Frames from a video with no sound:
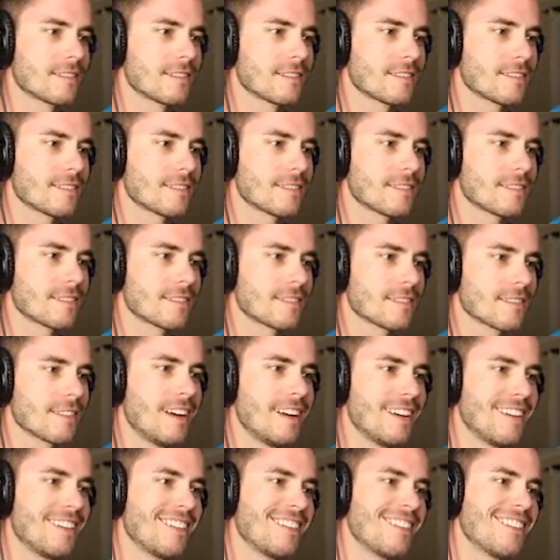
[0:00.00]
It's, it's too
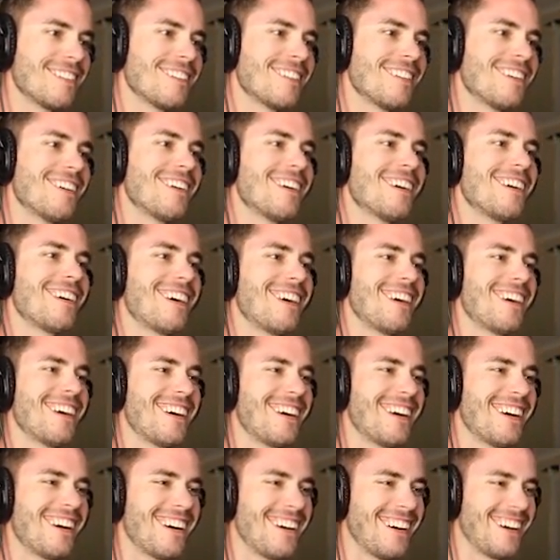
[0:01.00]
precise.
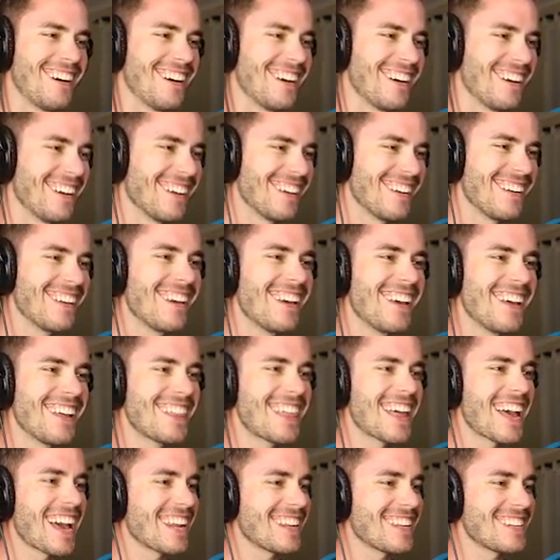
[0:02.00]
it's a rough
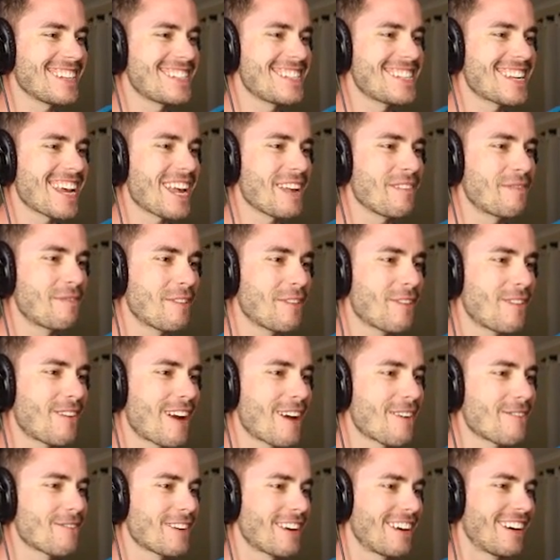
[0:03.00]
job. that didn't take
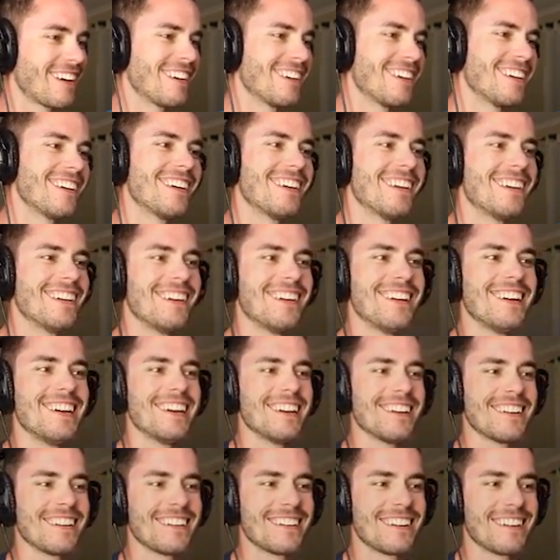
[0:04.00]
forever.
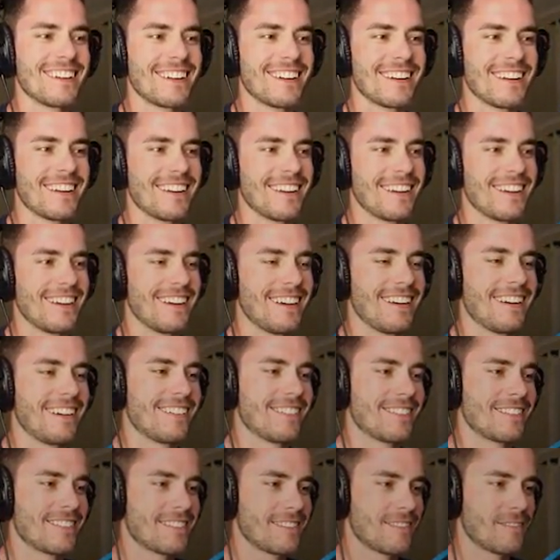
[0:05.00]
yeah. Uh,
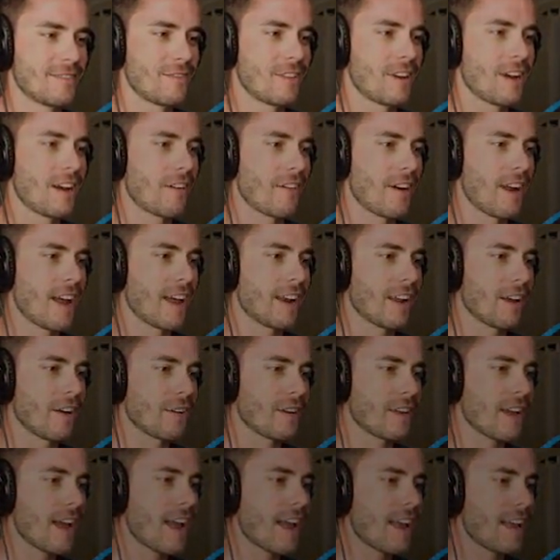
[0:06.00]
far out.
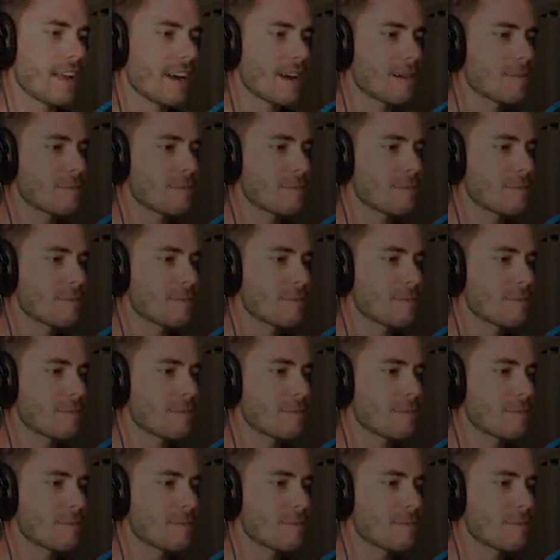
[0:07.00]
Okay, oh.